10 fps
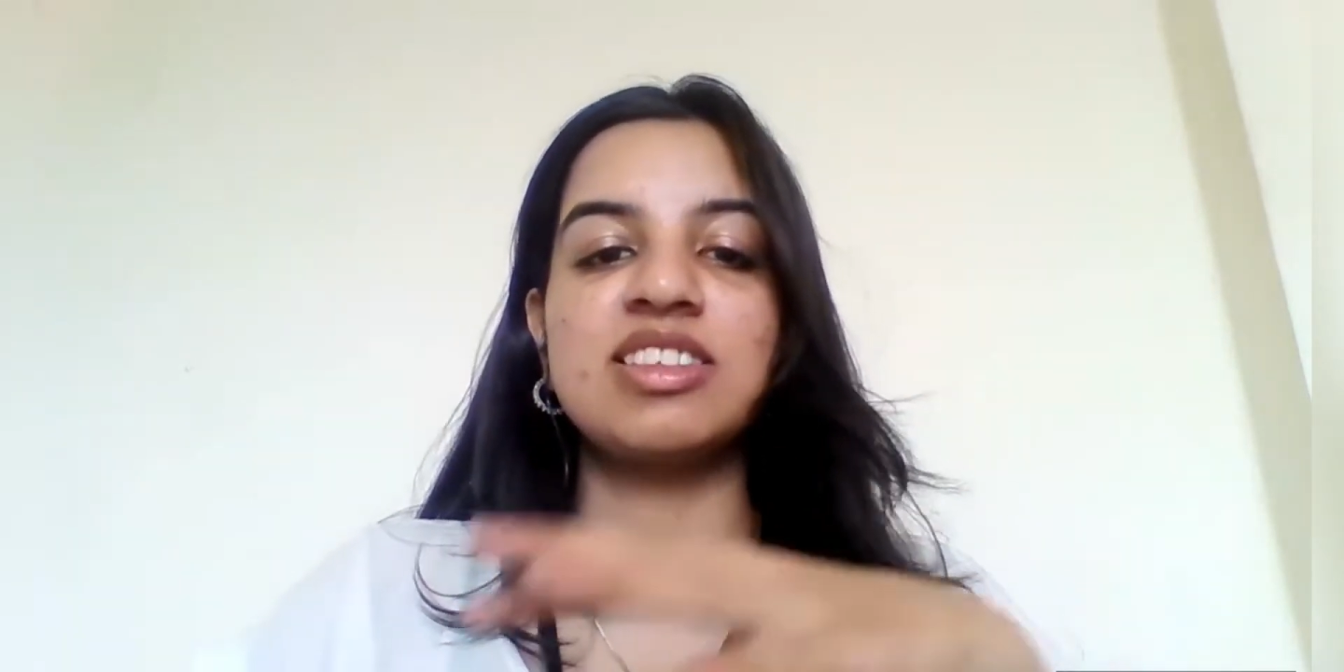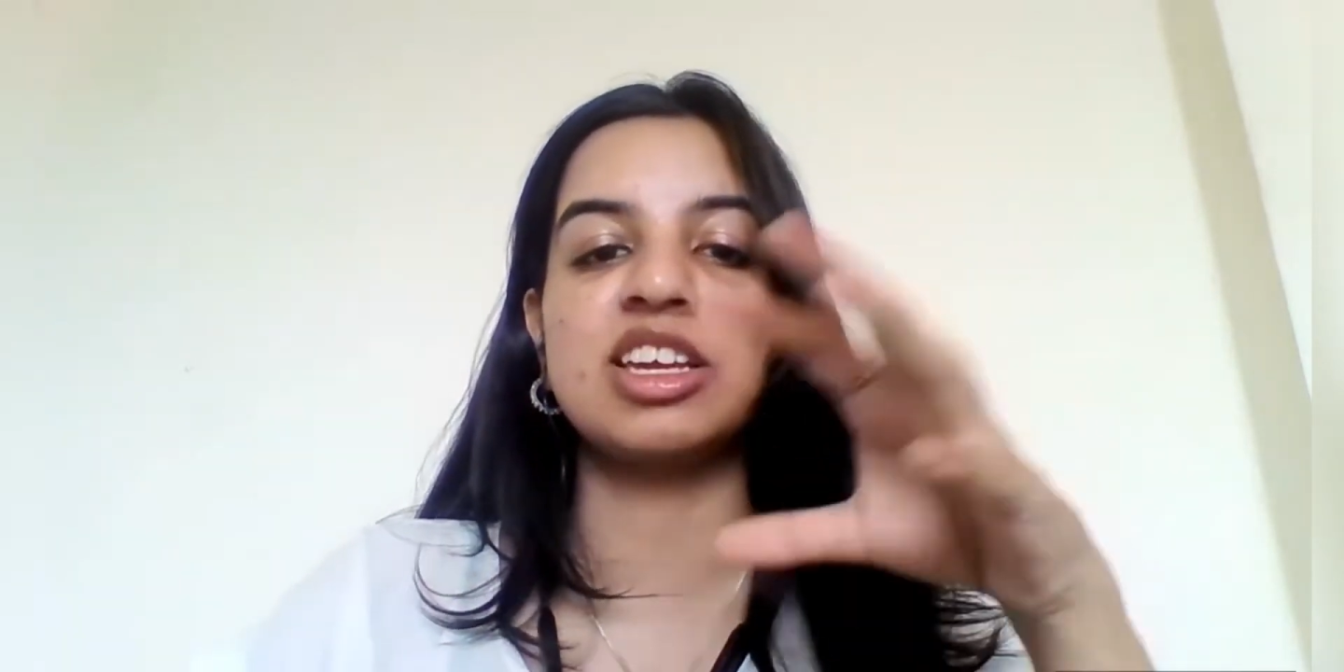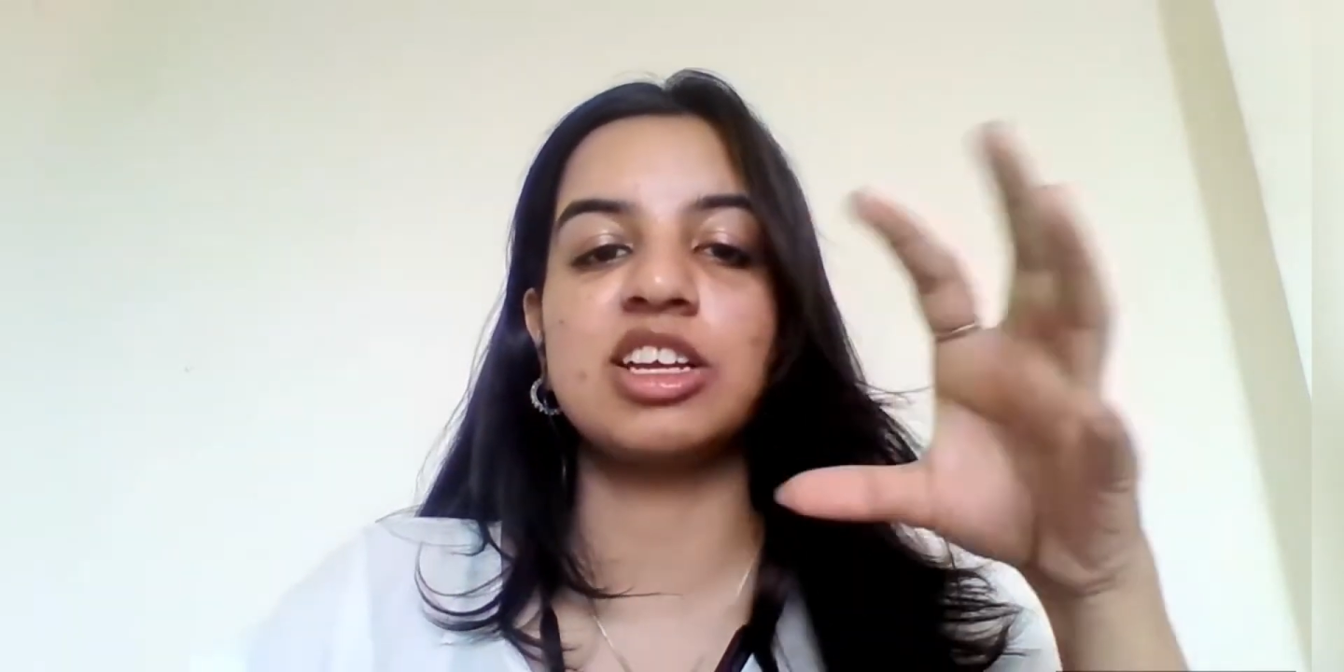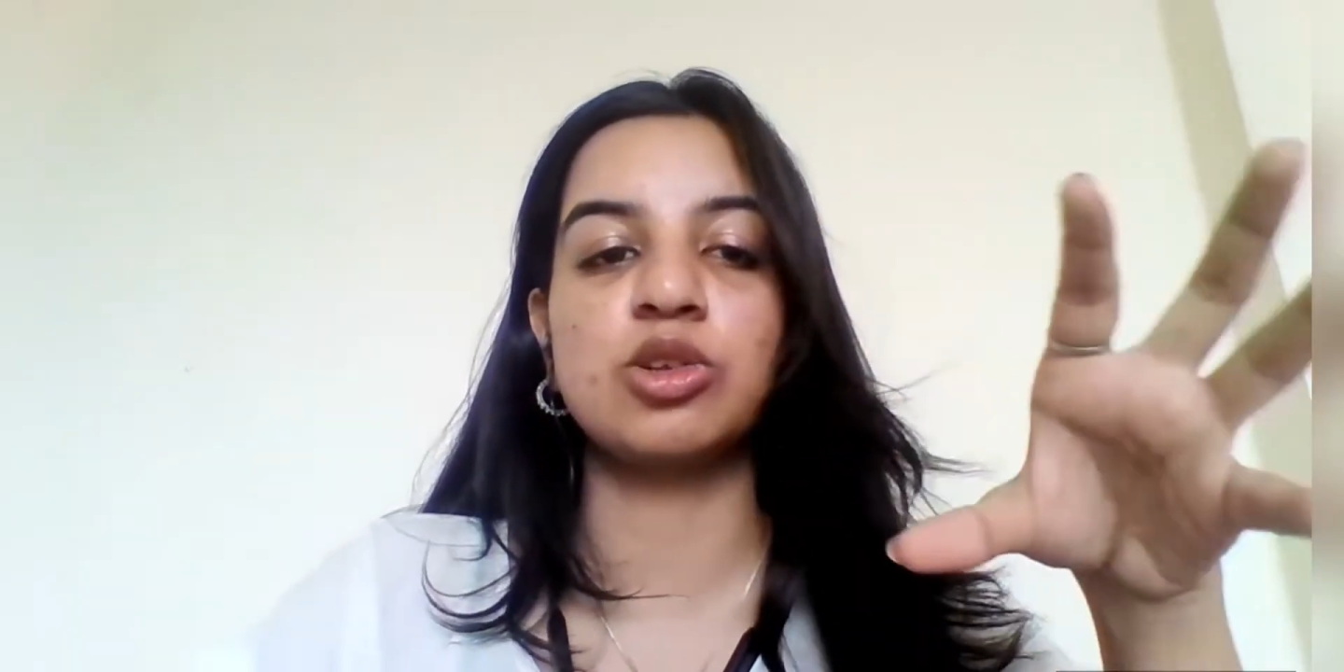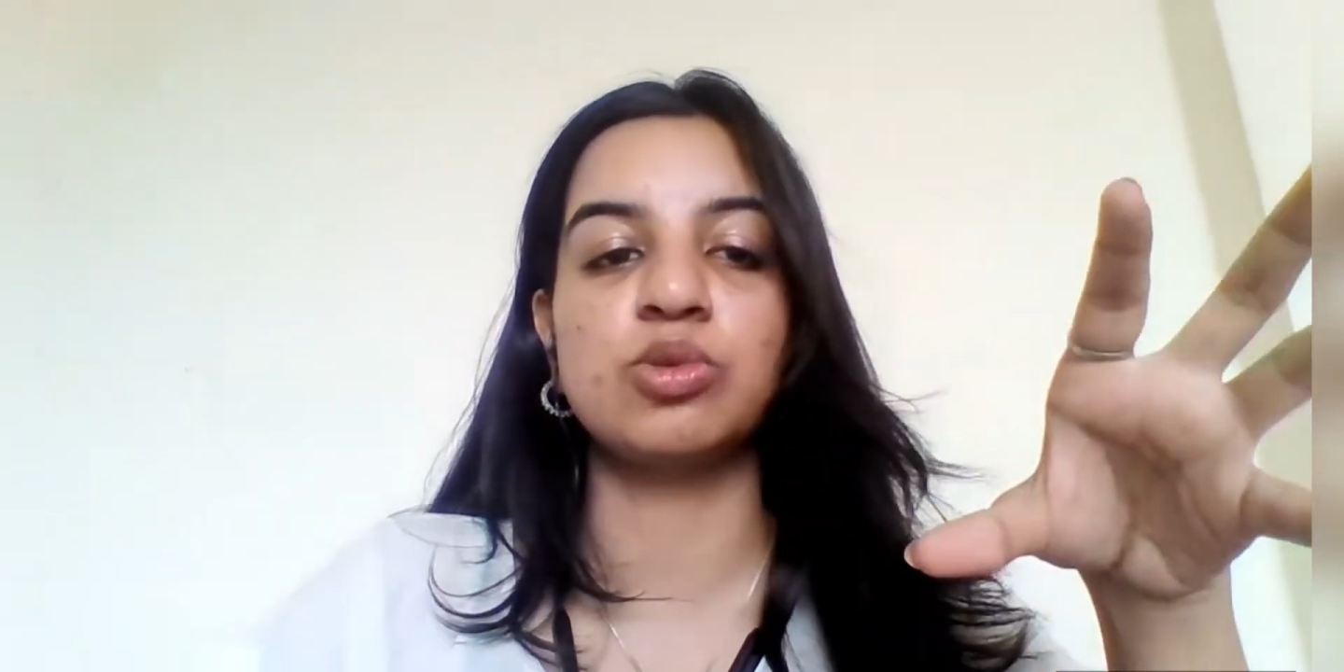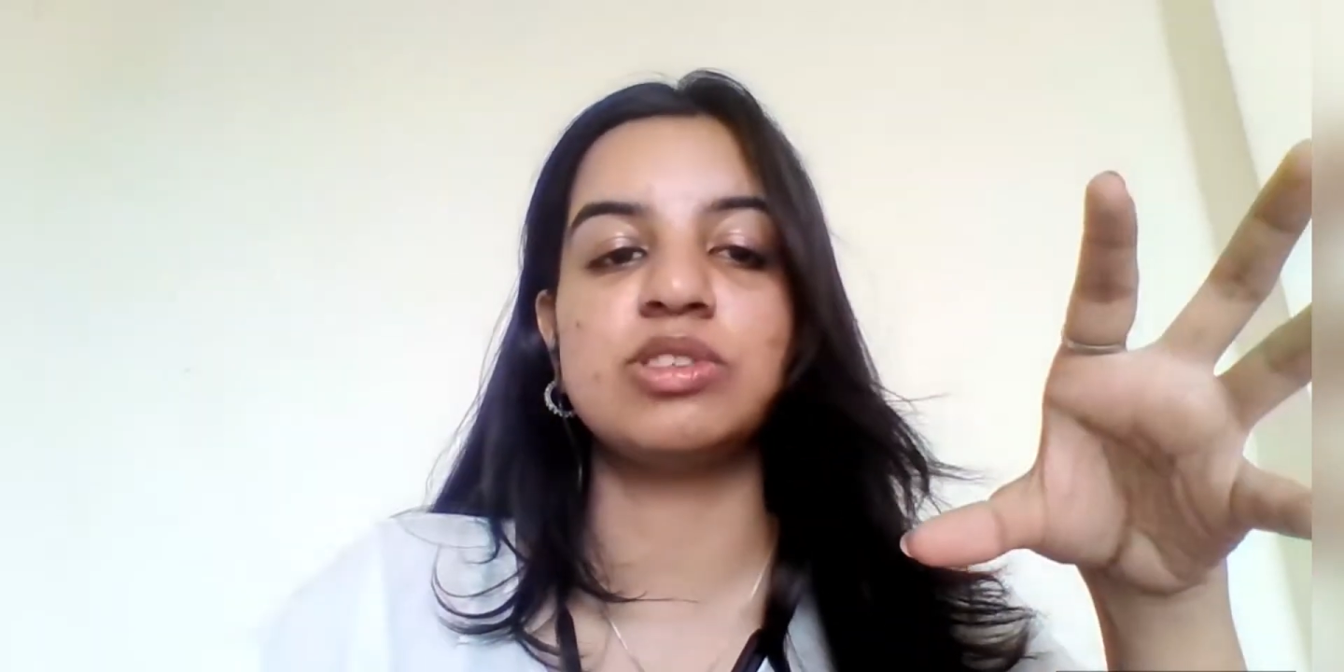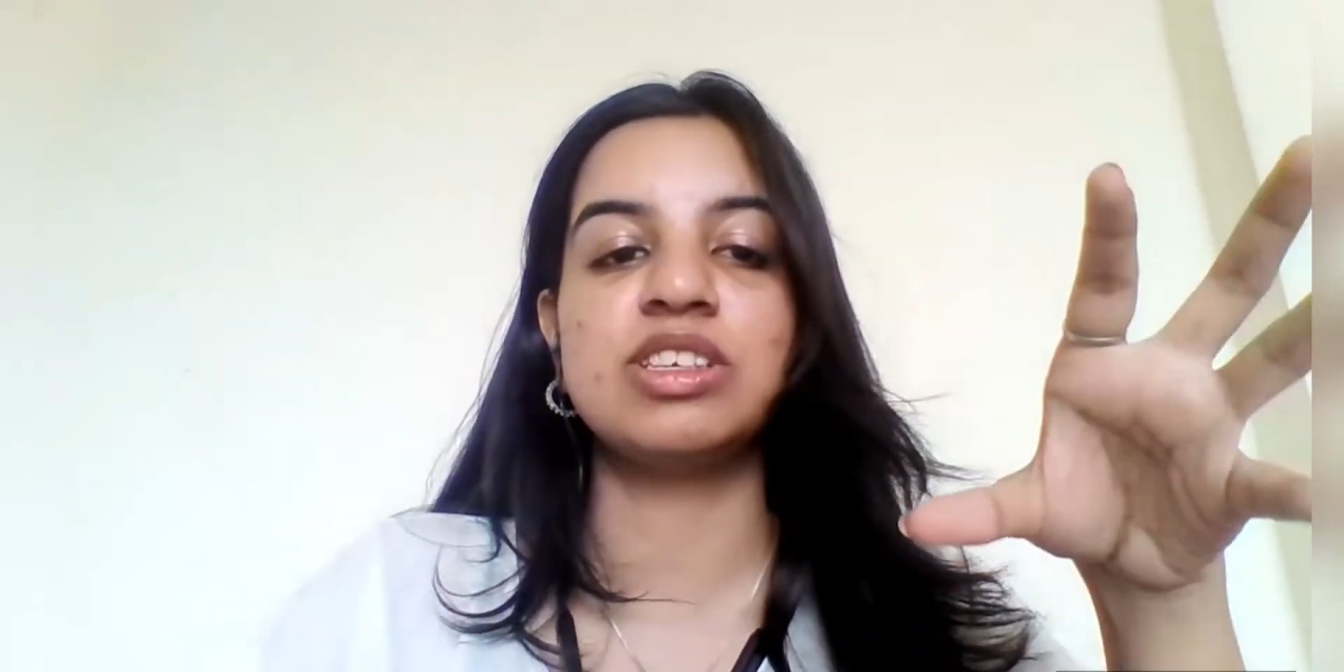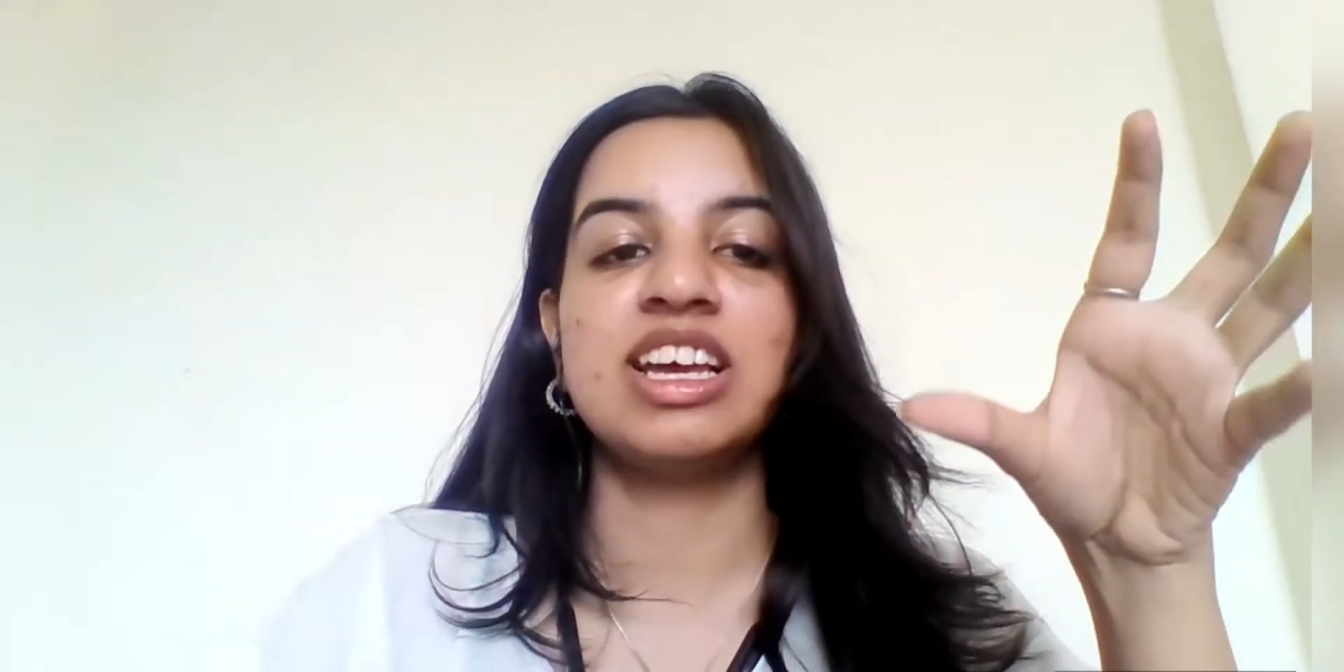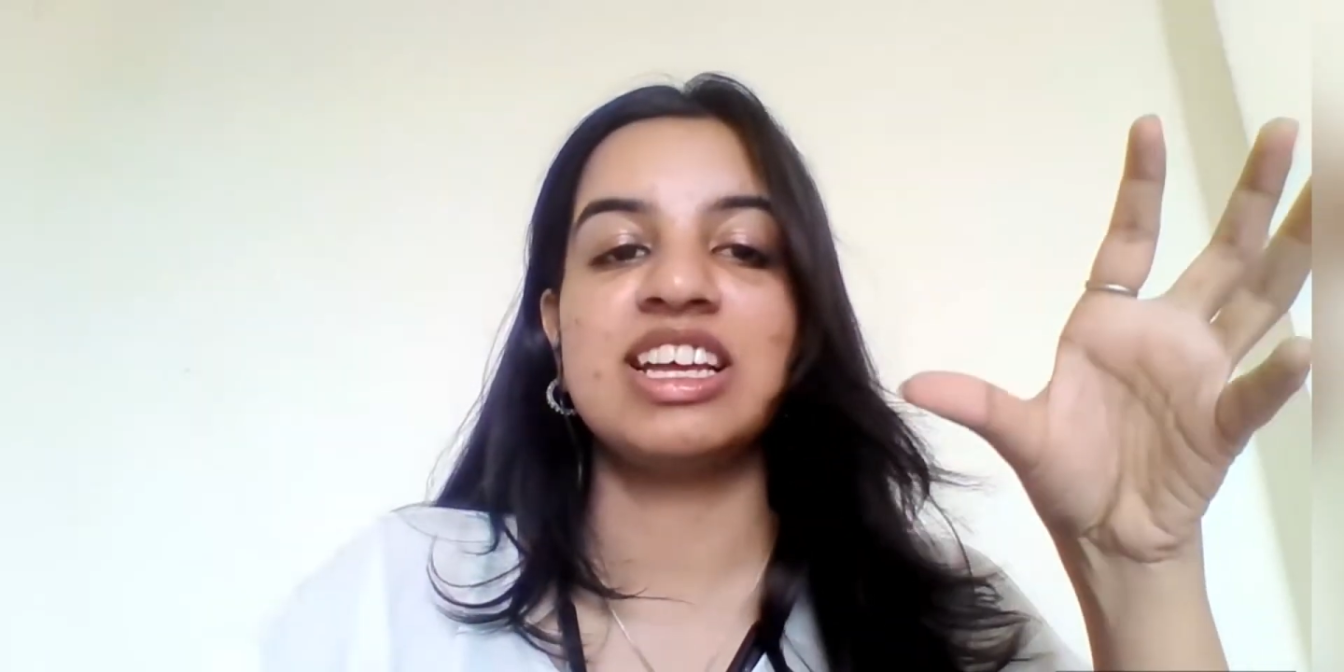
includes